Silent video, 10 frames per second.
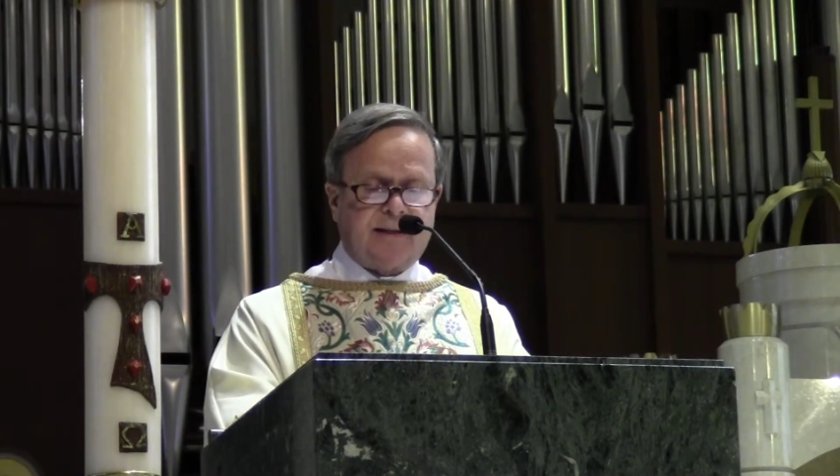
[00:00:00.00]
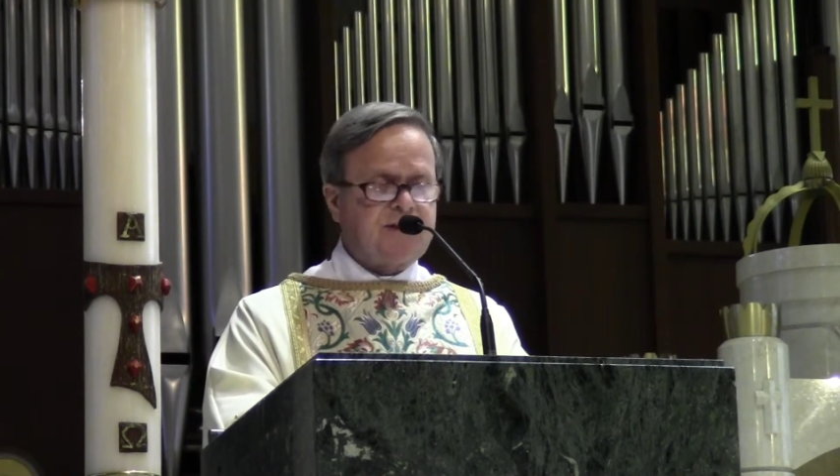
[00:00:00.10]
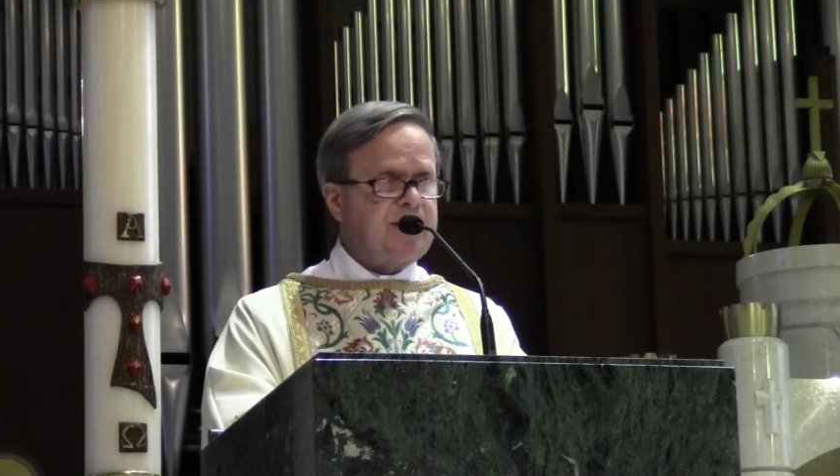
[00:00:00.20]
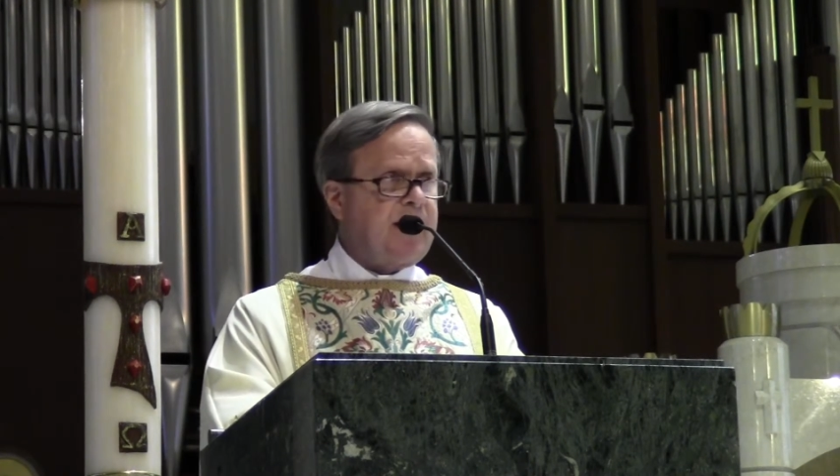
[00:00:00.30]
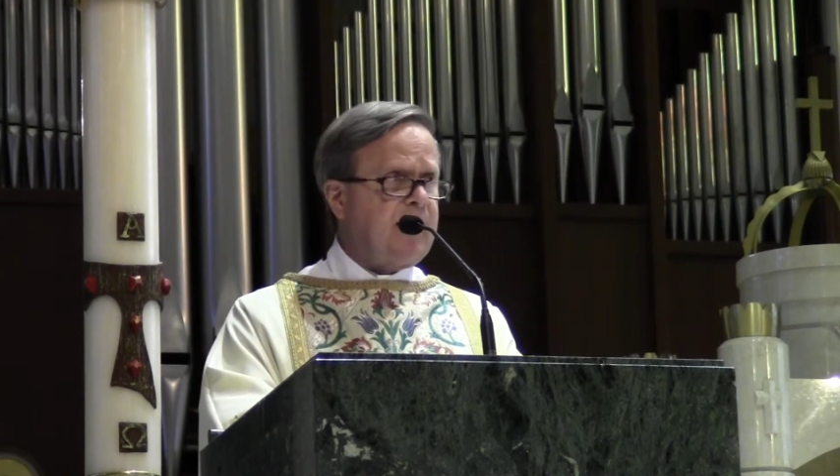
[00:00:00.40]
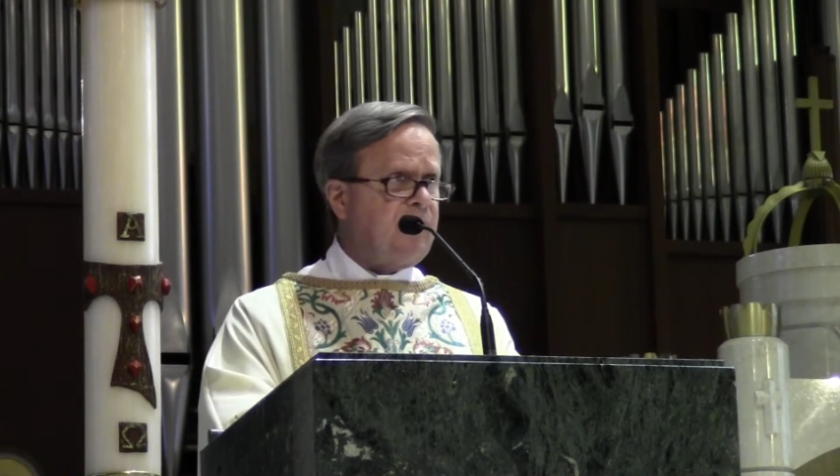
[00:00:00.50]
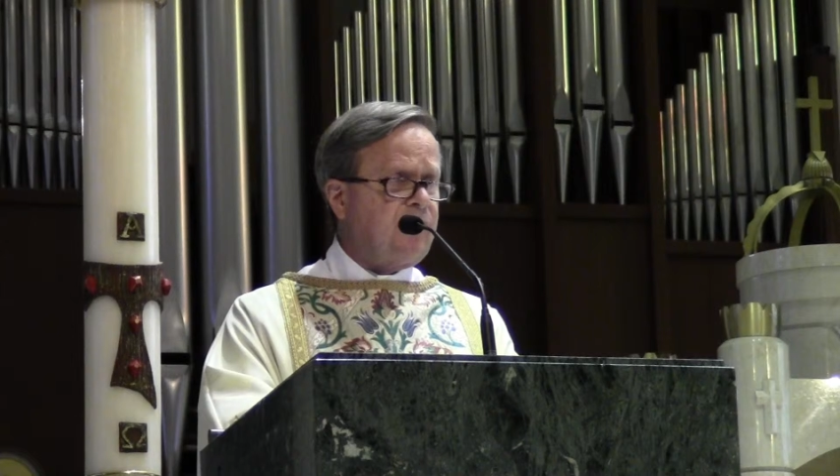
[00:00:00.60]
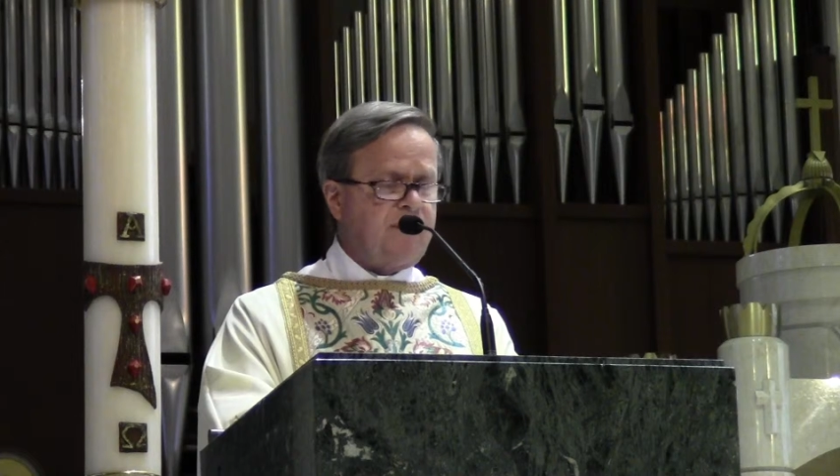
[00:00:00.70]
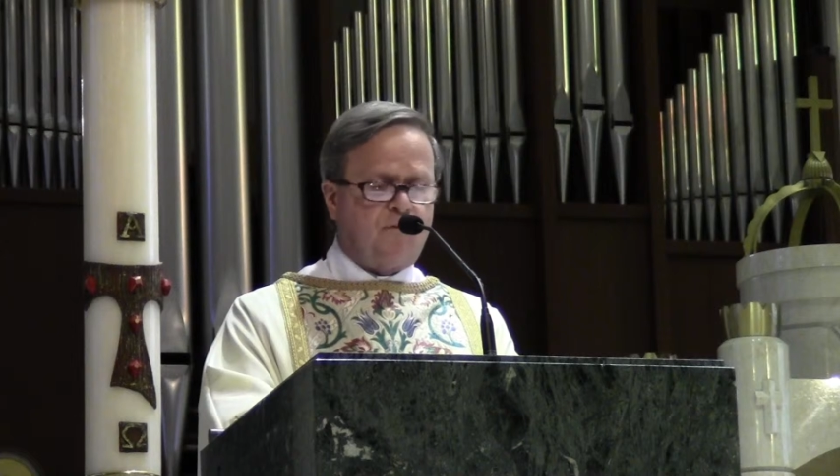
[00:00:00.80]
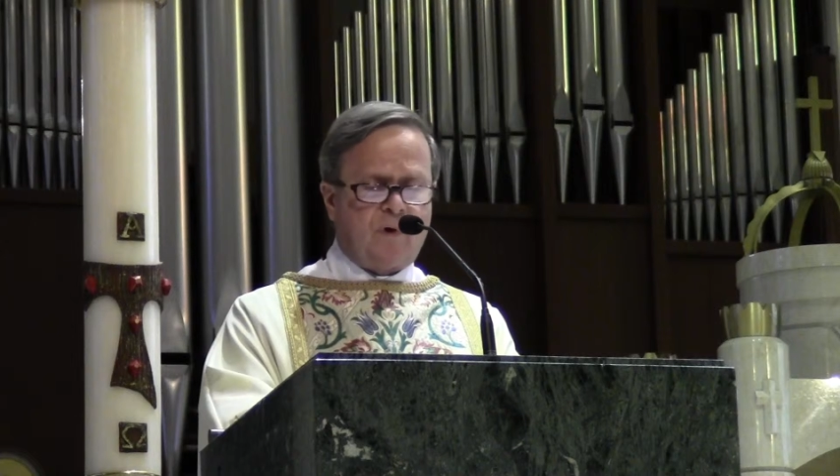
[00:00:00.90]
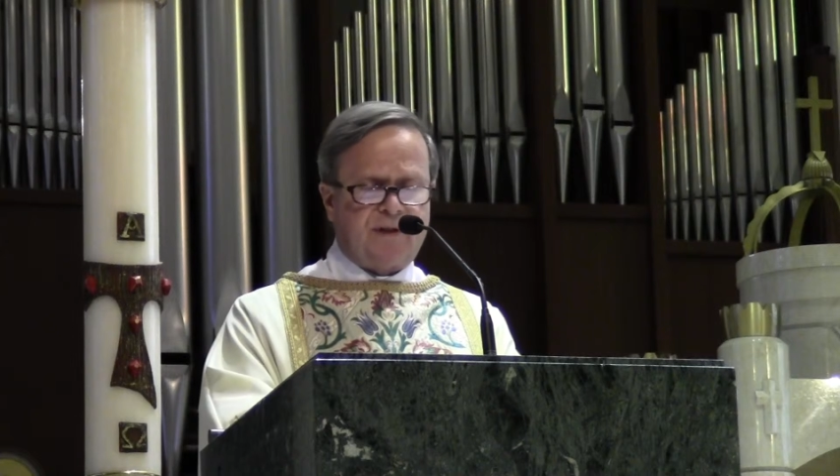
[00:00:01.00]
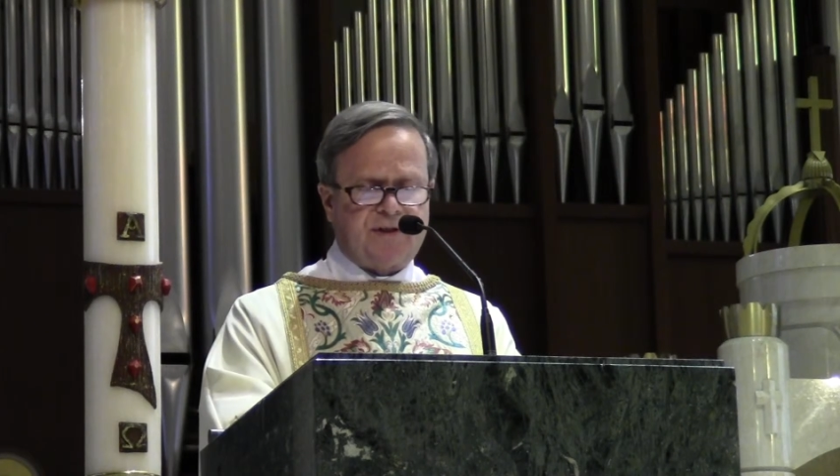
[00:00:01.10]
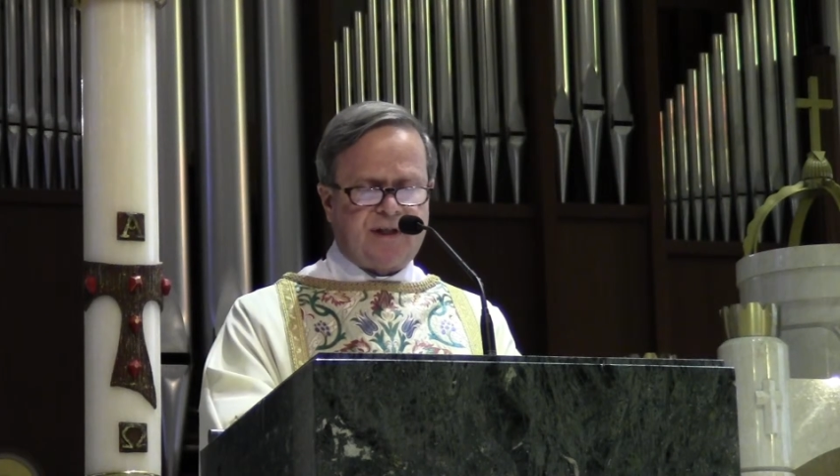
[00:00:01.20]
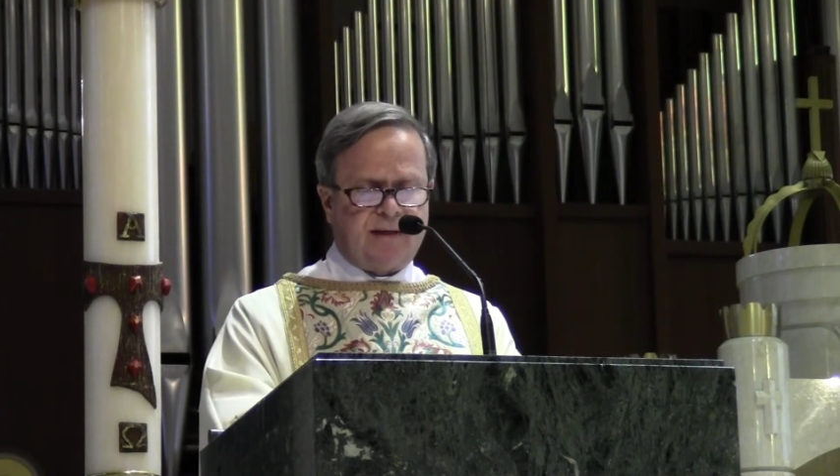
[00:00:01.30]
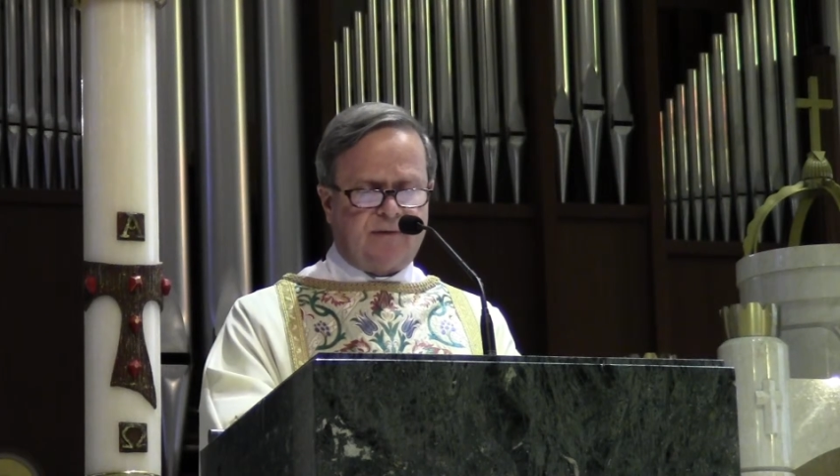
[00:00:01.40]
it's the gift of
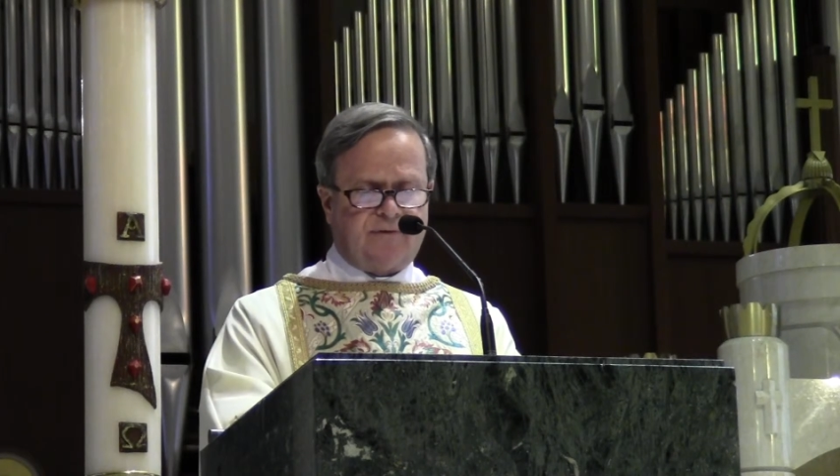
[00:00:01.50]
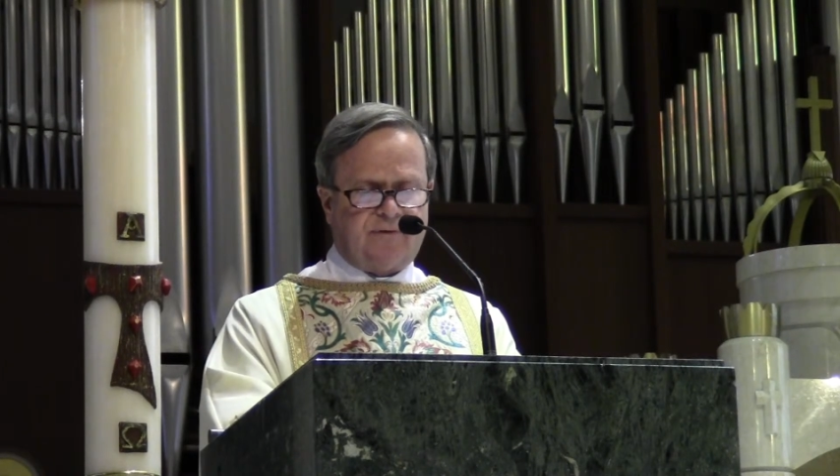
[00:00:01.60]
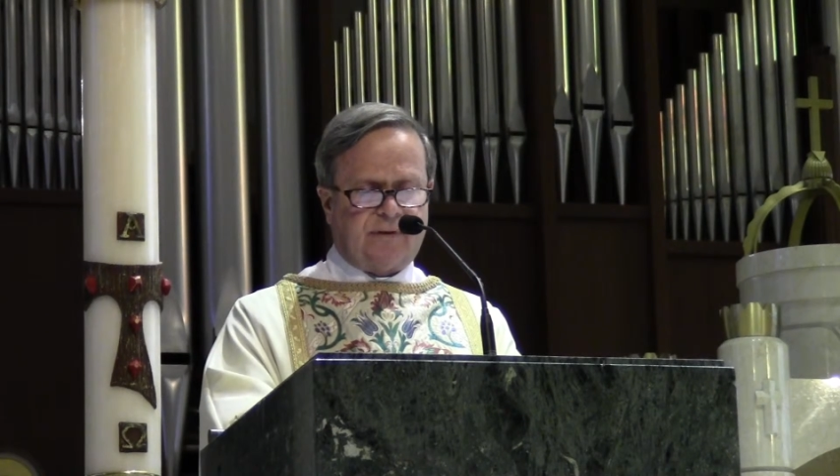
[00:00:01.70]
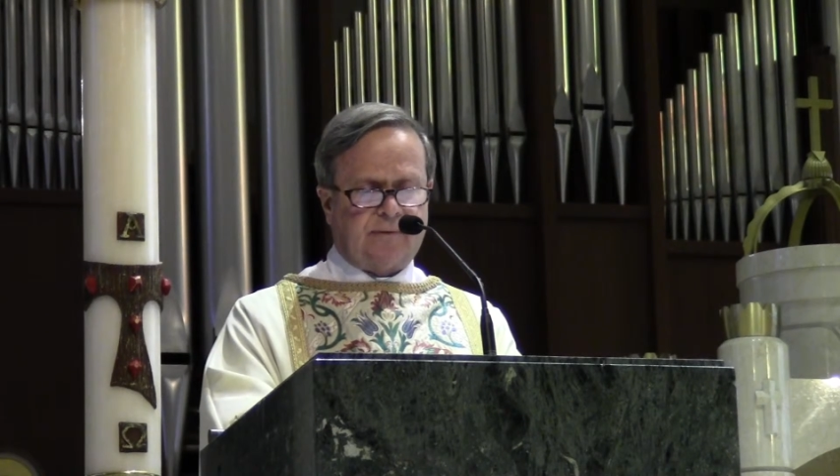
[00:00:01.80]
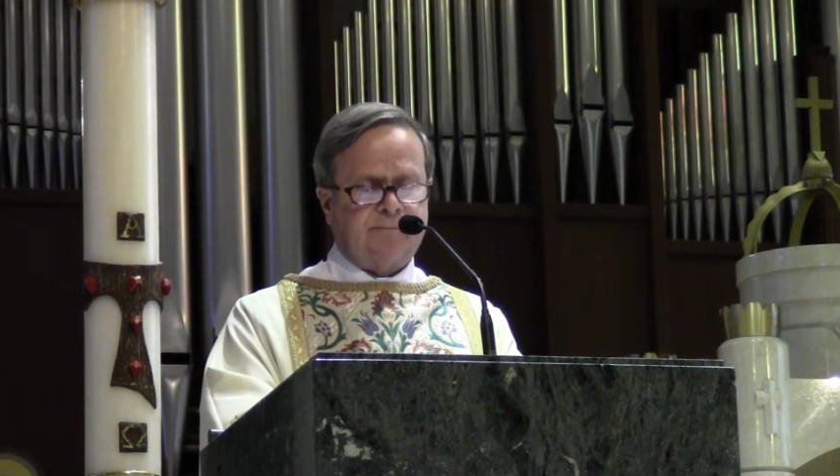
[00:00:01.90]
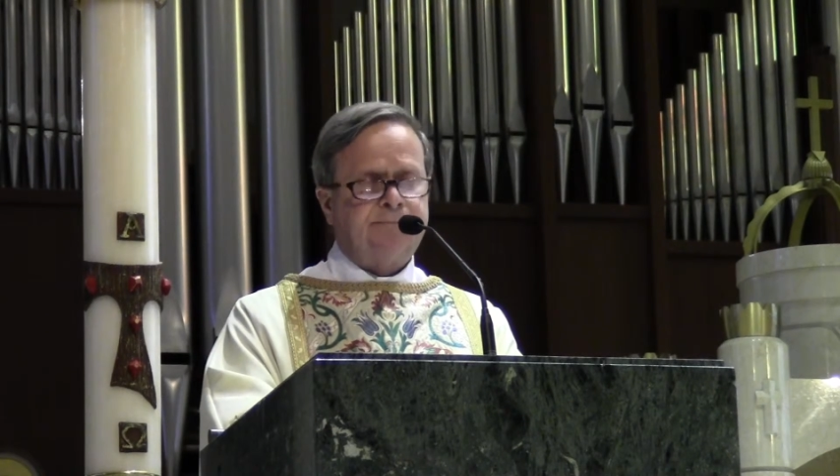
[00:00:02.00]
oneself.